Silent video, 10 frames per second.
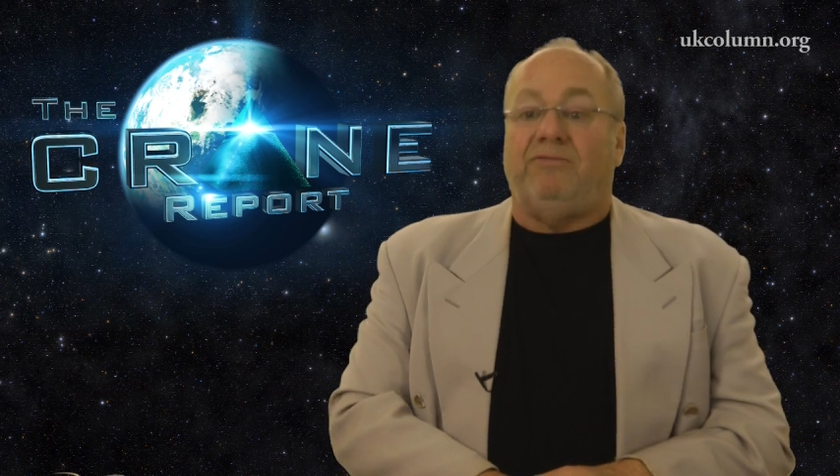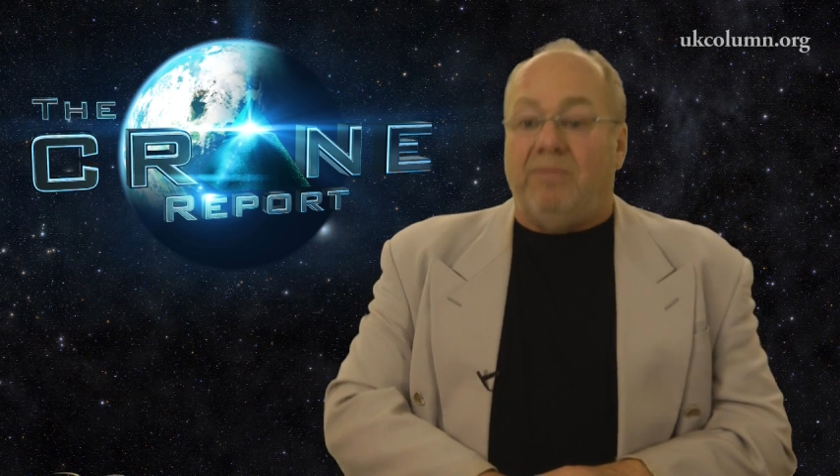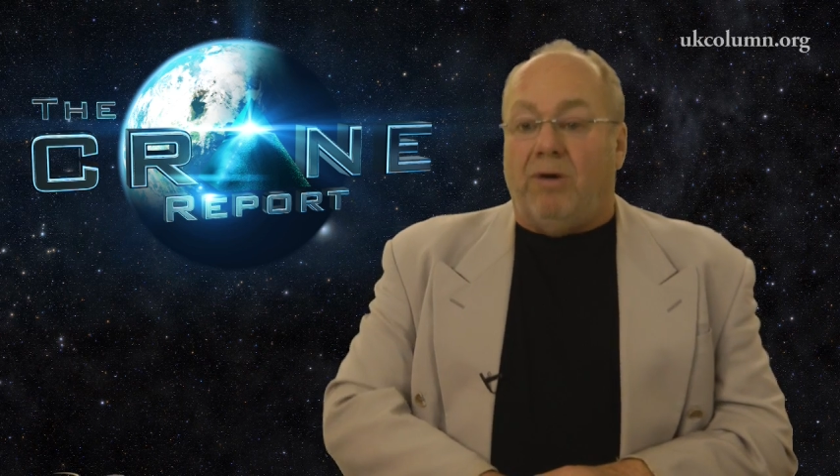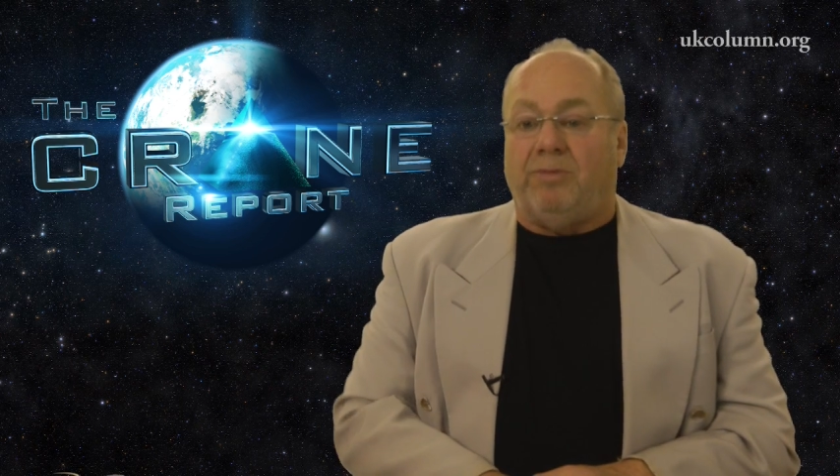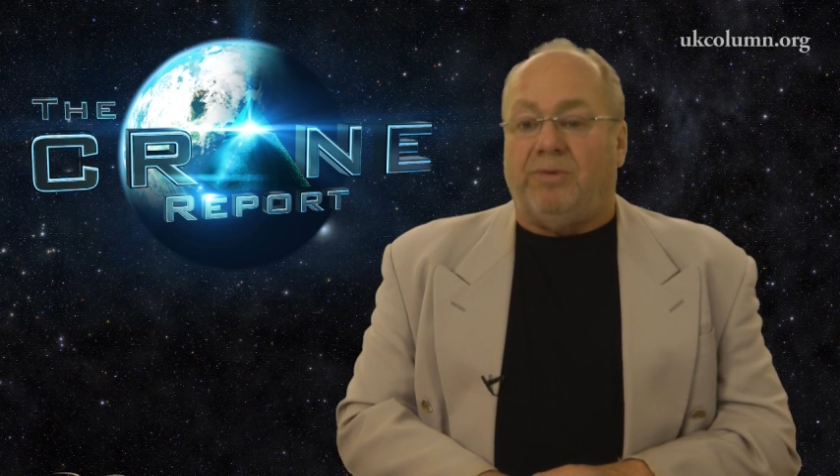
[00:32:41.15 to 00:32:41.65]

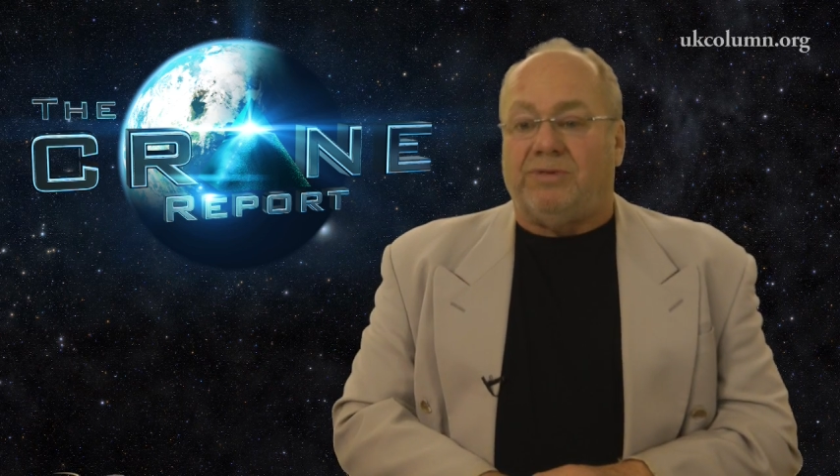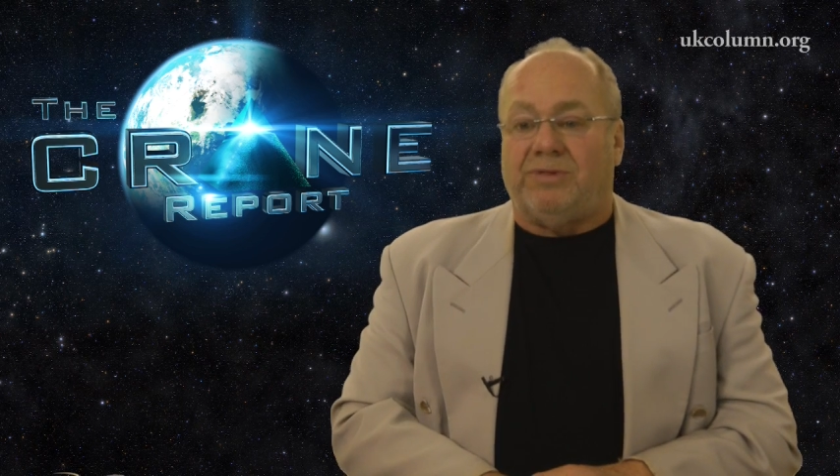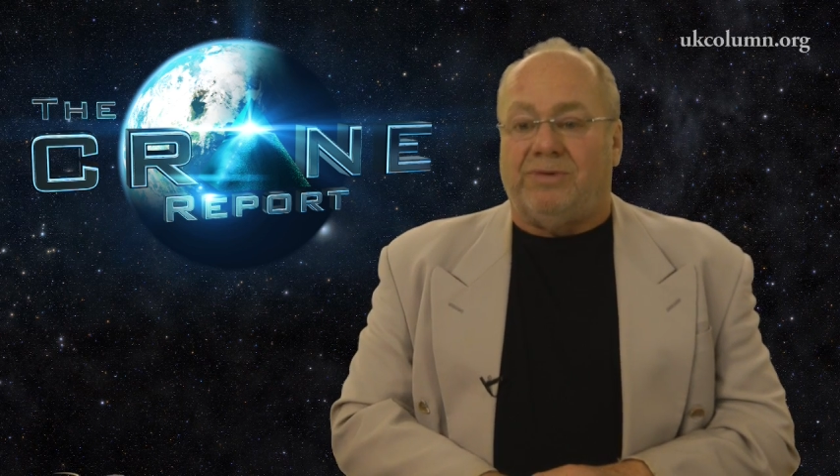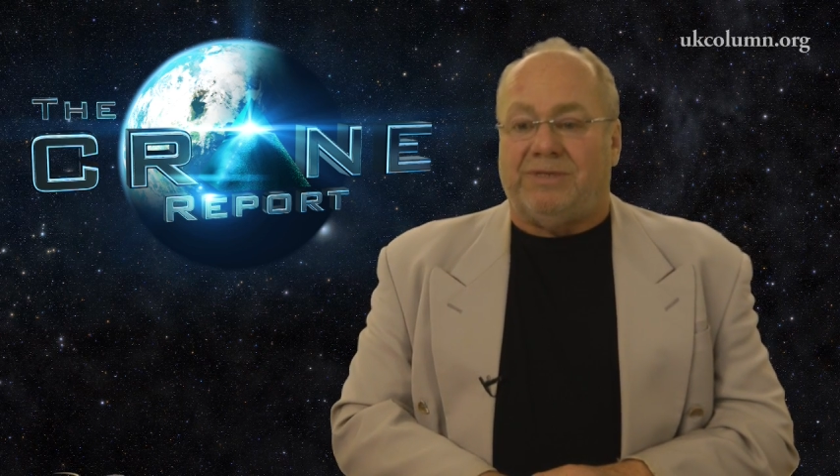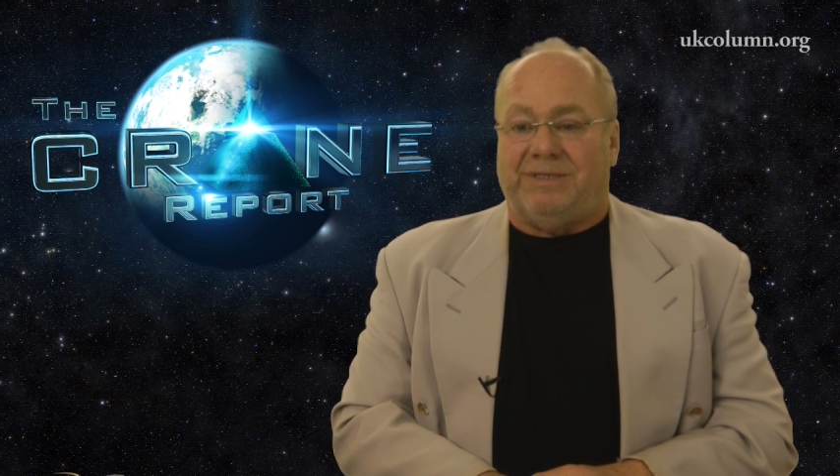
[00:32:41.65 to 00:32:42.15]
from multiple
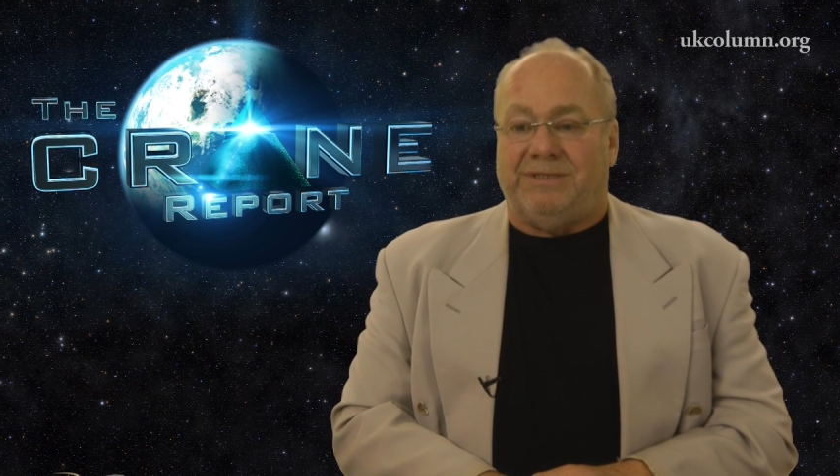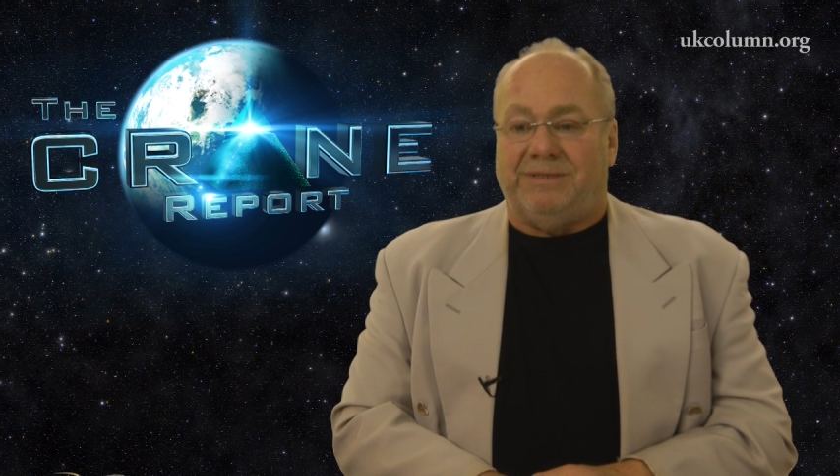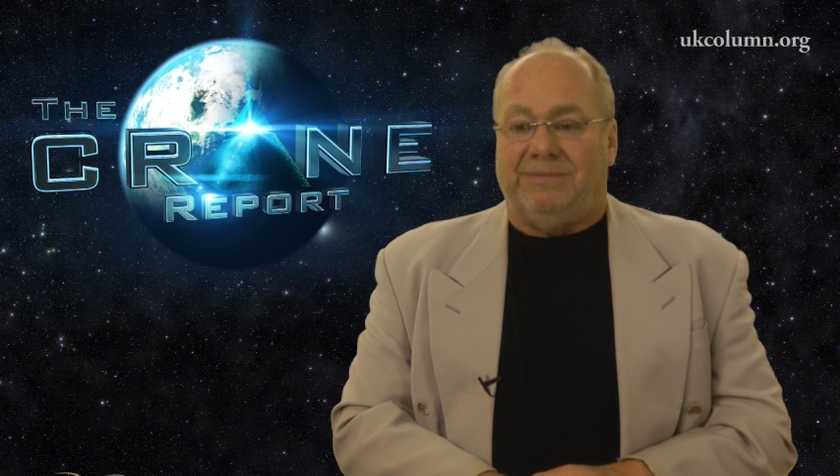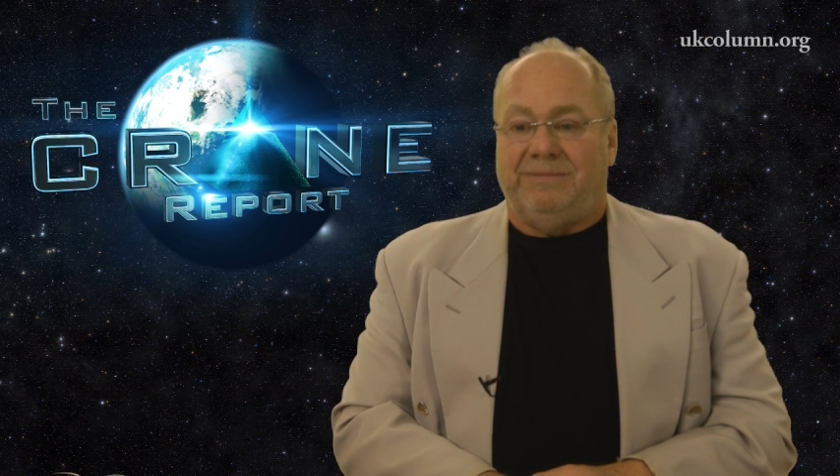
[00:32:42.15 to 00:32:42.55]
sources.